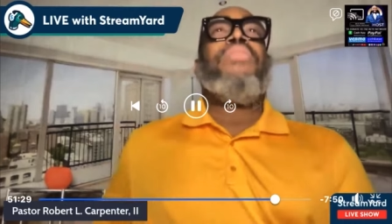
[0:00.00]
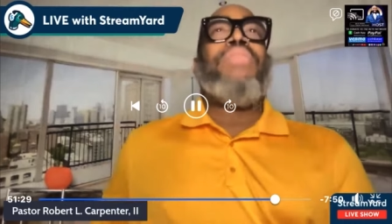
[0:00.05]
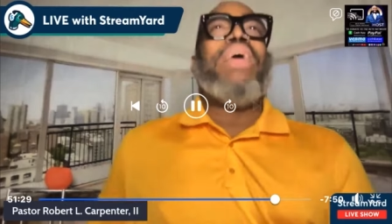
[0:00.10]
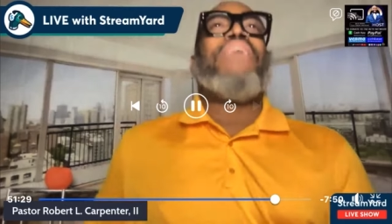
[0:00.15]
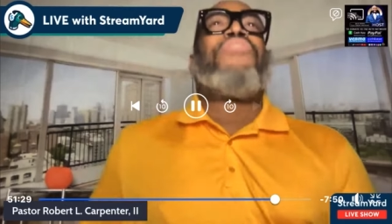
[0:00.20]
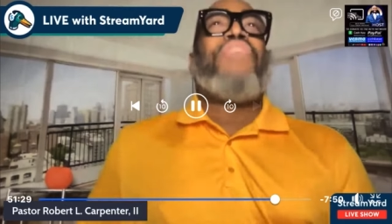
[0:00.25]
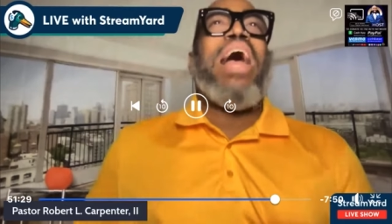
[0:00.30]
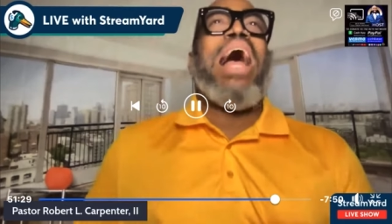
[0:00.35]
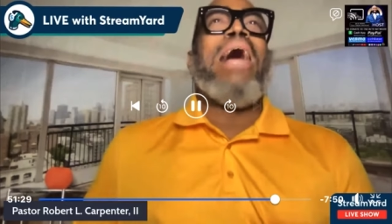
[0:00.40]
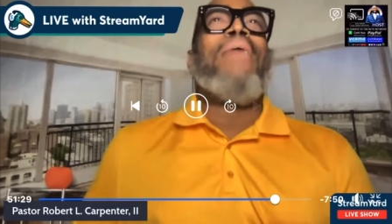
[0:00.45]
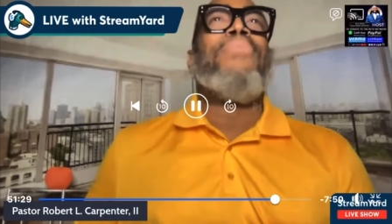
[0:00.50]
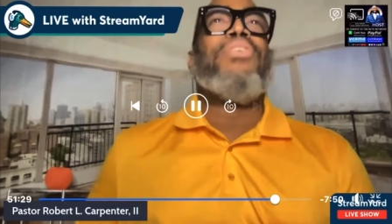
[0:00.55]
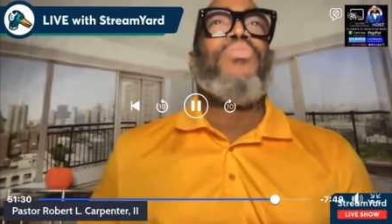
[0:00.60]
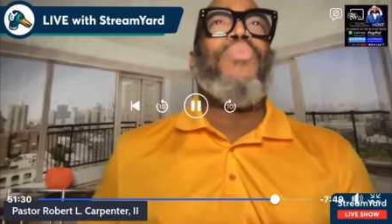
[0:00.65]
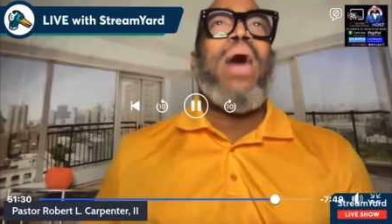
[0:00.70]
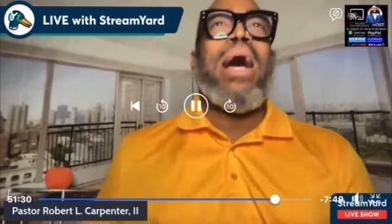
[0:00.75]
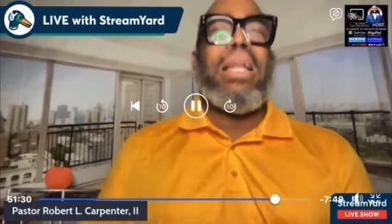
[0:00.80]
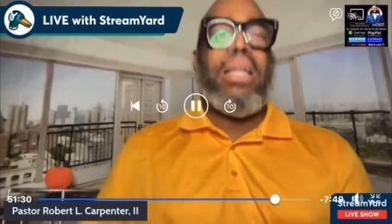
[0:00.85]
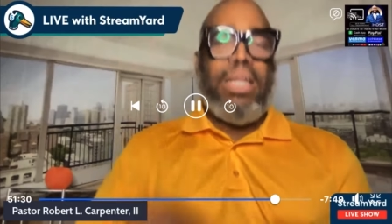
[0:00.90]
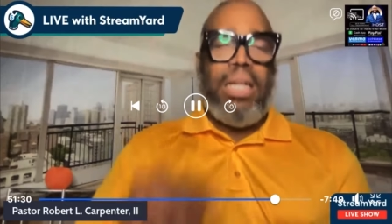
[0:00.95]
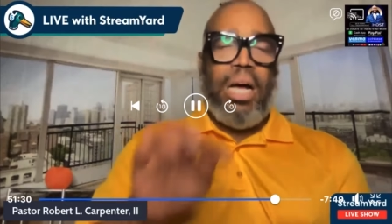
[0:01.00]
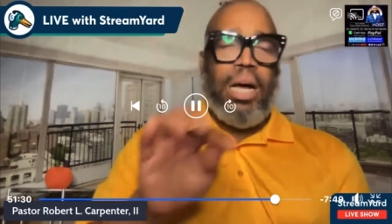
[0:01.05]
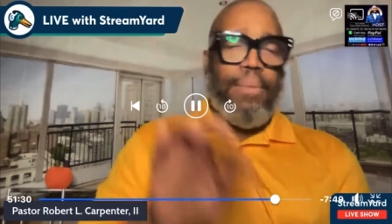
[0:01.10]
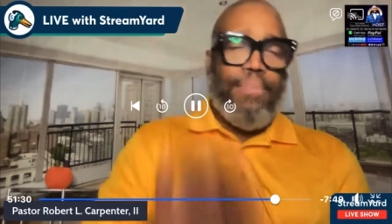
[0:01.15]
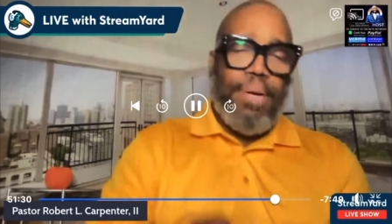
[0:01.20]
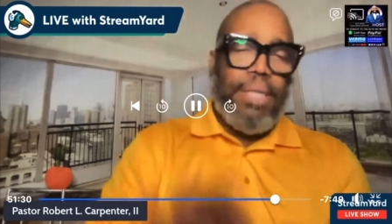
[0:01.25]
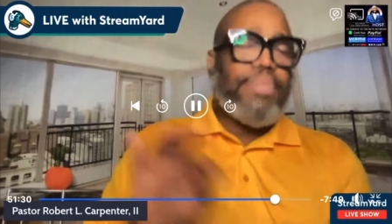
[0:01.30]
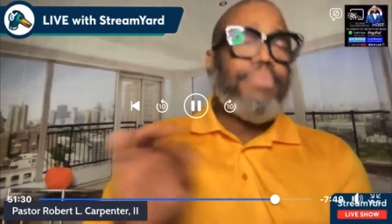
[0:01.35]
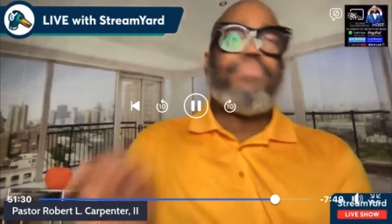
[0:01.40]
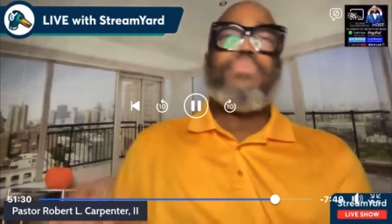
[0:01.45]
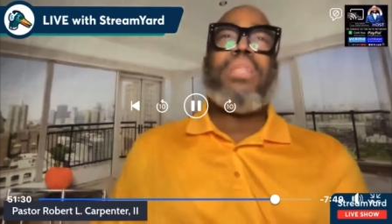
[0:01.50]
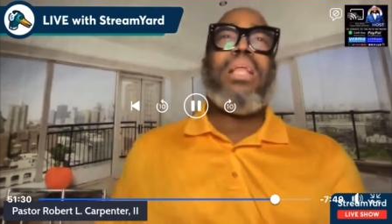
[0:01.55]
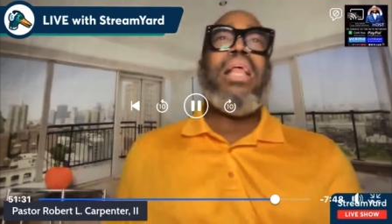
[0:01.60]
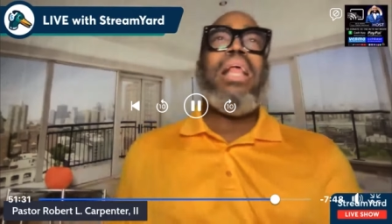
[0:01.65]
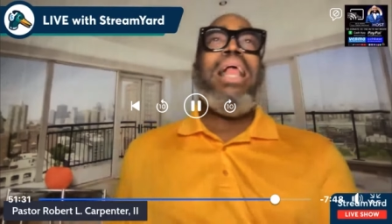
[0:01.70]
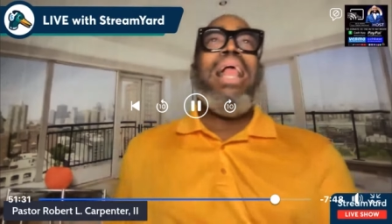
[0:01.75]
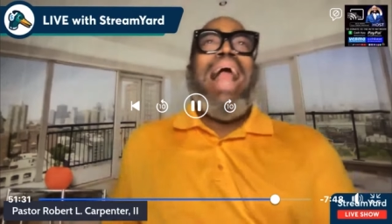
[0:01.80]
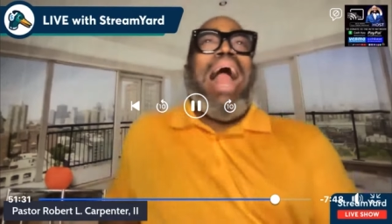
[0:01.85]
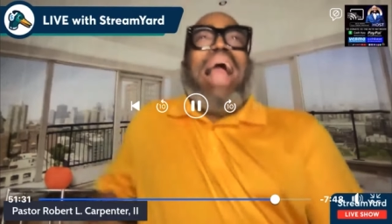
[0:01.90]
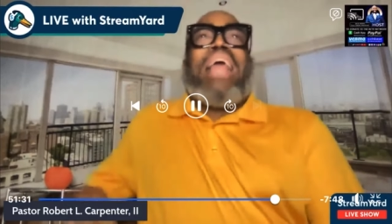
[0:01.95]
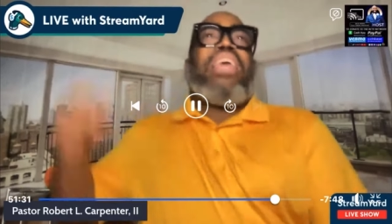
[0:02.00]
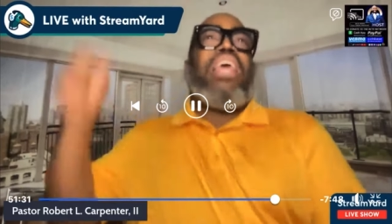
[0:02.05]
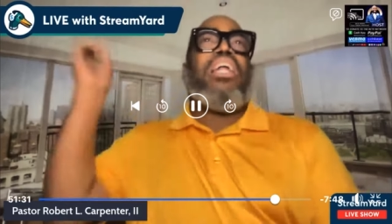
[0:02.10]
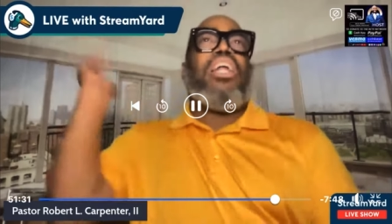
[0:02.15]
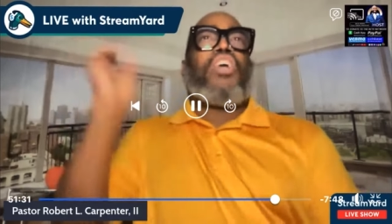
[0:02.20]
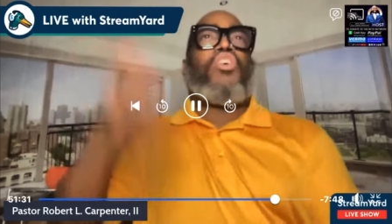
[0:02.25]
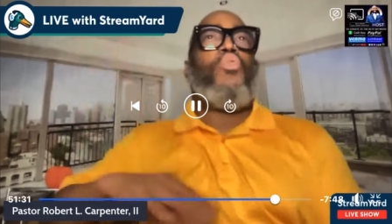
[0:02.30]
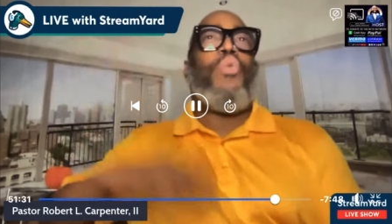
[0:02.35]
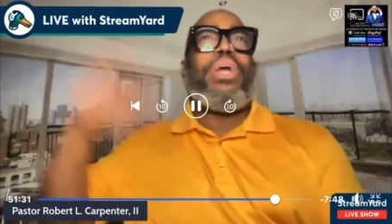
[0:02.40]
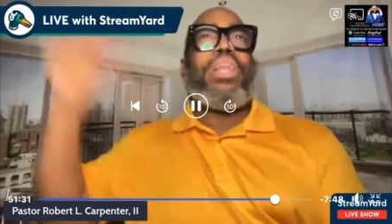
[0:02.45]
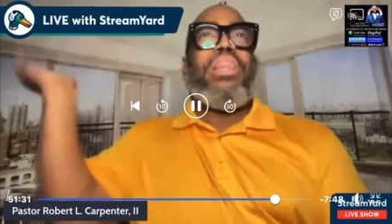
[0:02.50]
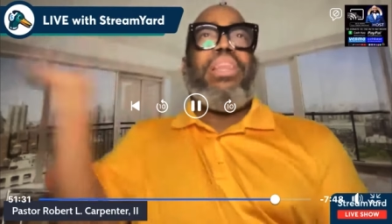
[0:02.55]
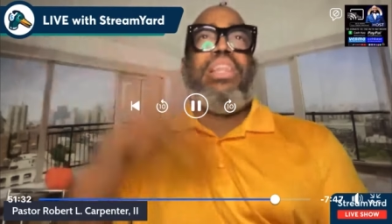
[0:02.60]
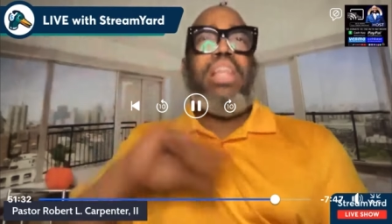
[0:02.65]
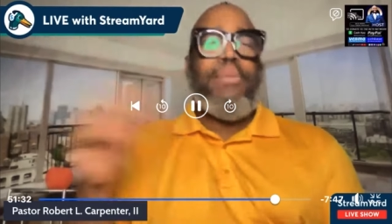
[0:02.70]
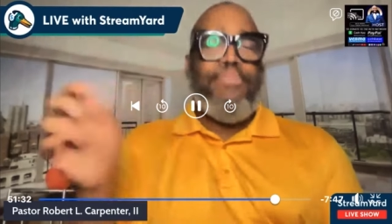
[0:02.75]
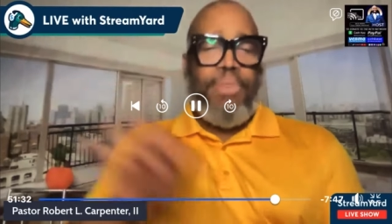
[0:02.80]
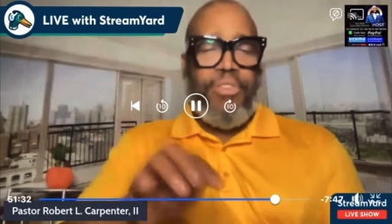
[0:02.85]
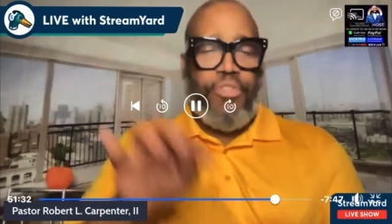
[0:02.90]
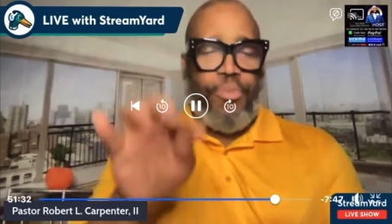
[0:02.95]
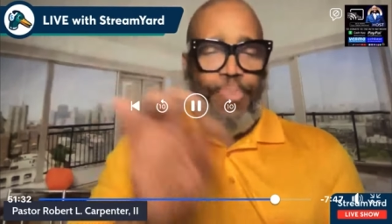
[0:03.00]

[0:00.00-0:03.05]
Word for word: that time is winding up, I get a quickening in my